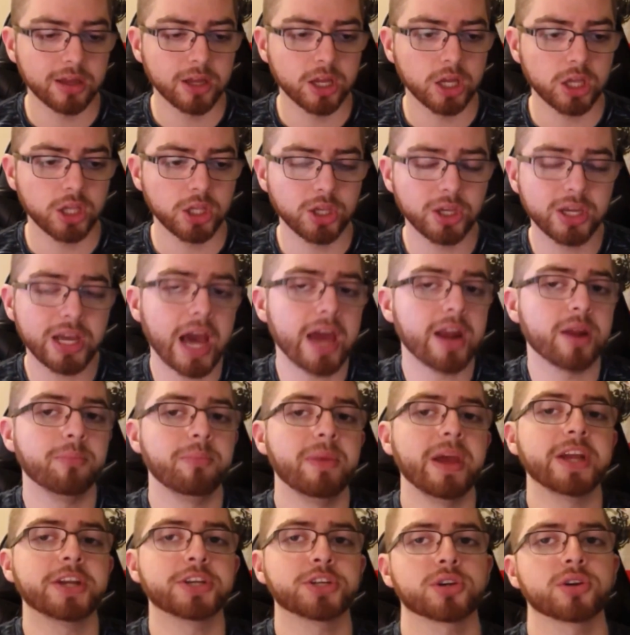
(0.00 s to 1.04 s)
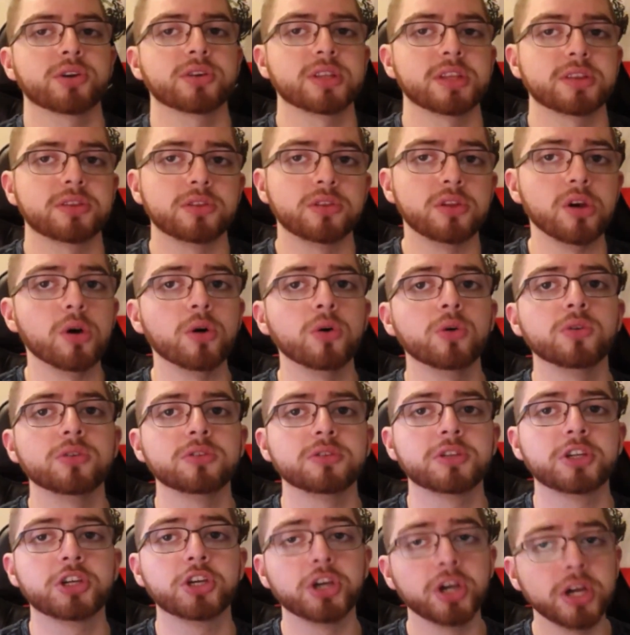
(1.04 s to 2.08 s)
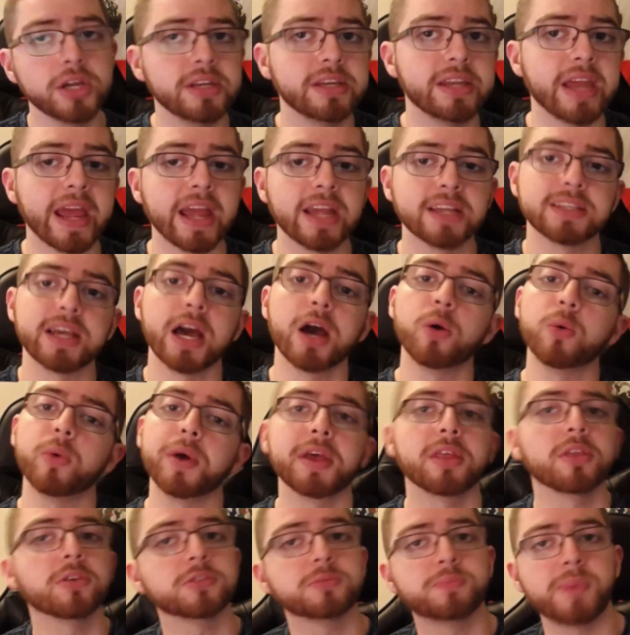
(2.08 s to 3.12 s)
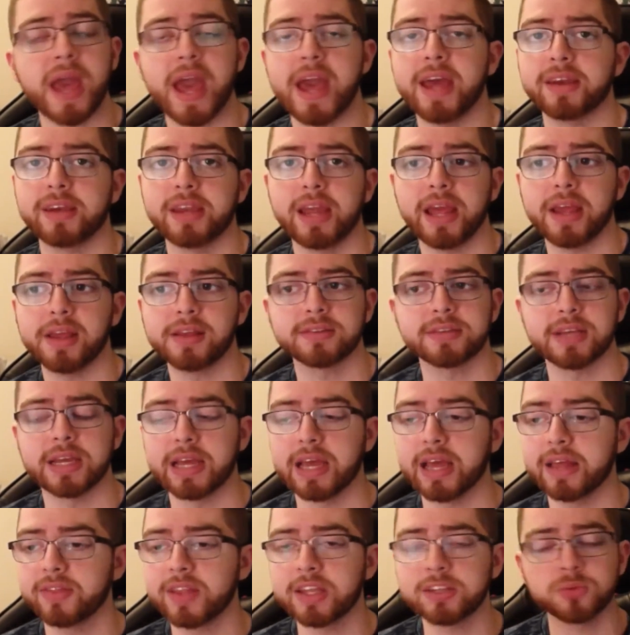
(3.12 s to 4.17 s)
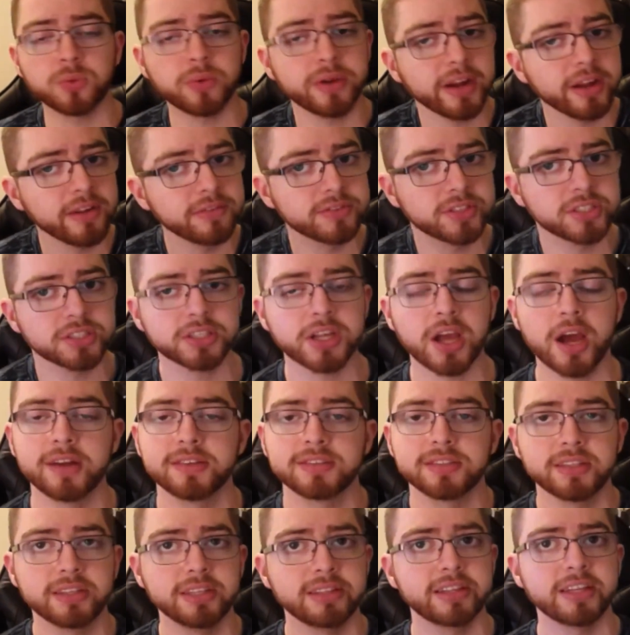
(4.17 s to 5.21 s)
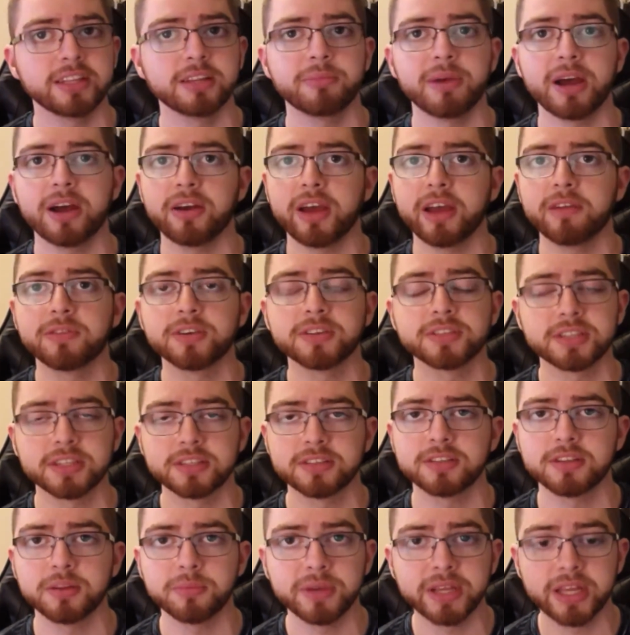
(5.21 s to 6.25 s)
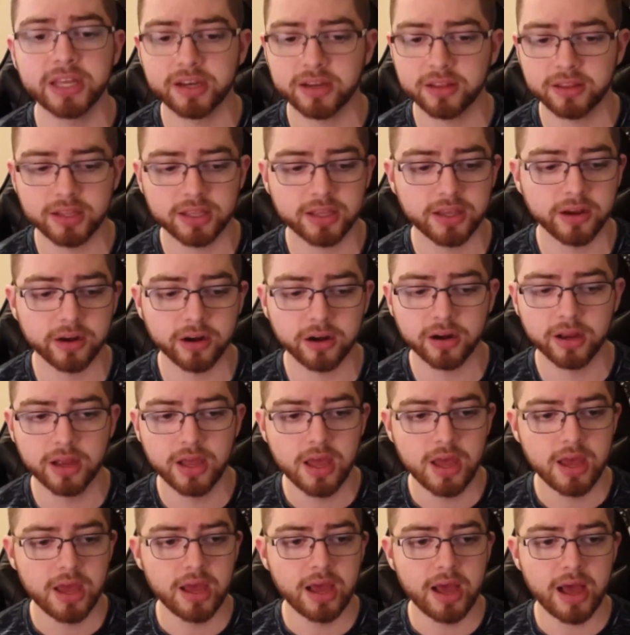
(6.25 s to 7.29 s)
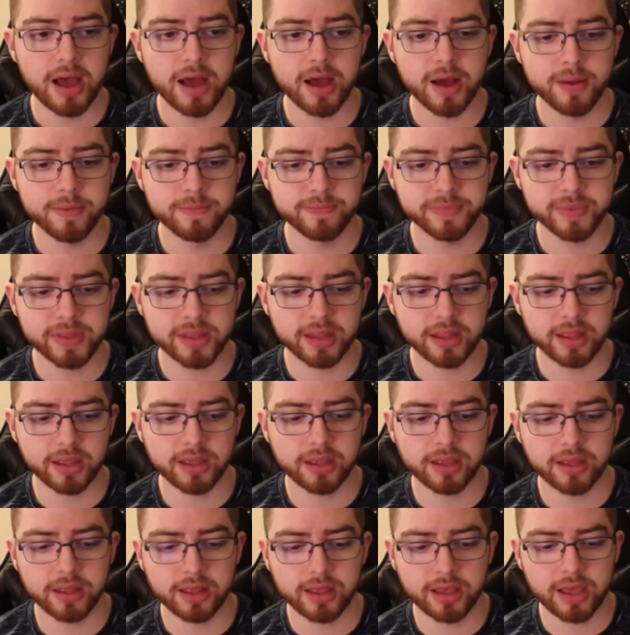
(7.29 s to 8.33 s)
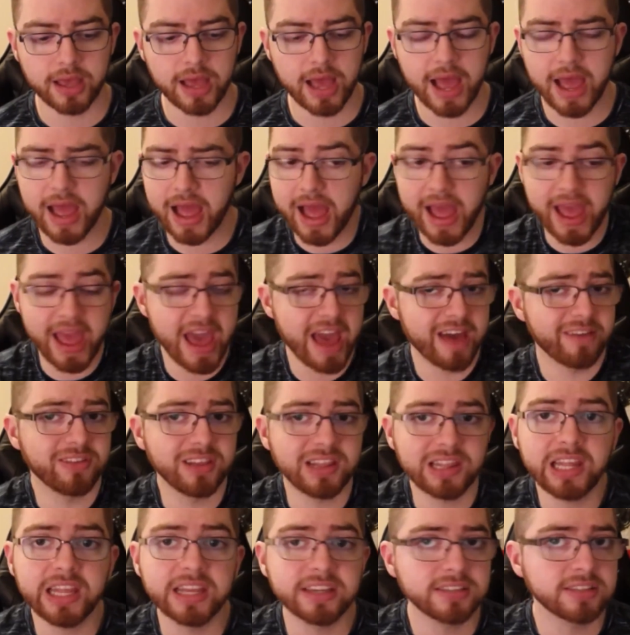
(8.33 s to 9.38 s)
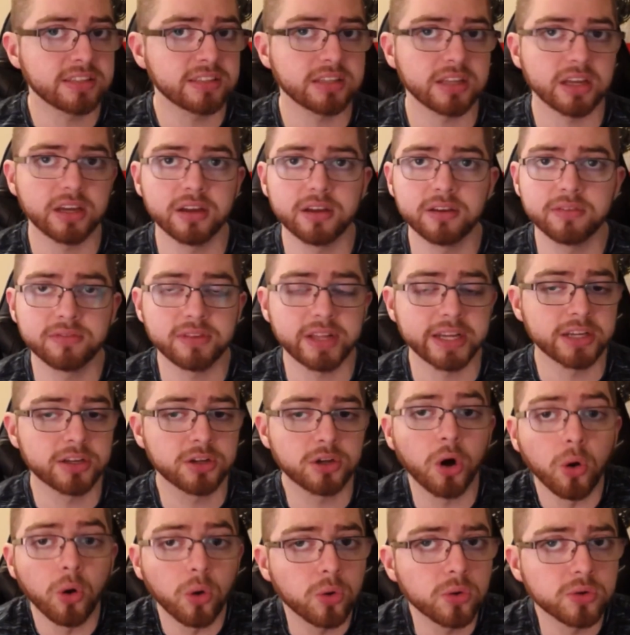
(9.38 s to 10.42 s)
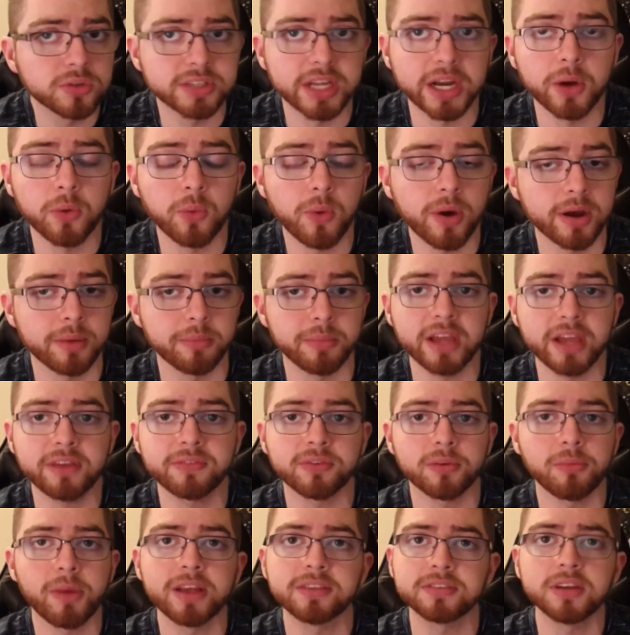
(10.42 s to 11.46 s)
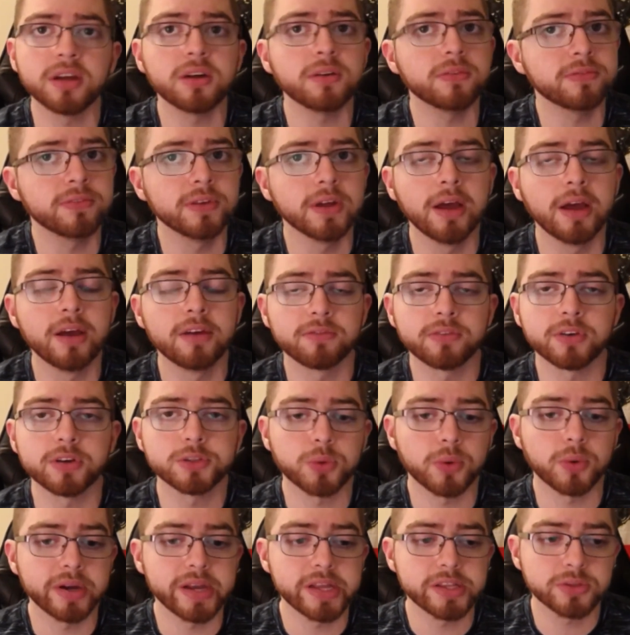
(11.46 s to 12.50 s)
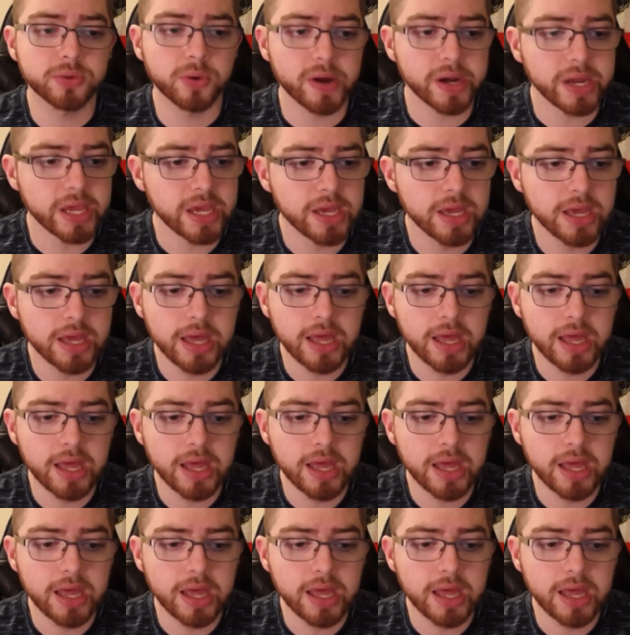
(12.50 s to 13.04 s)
You got to make sure that those good days outweigh those bad days, and that's what I've just constantly thinking about ever since the beginning of the year. I have a list of like goals that I want to make for myself for 2020.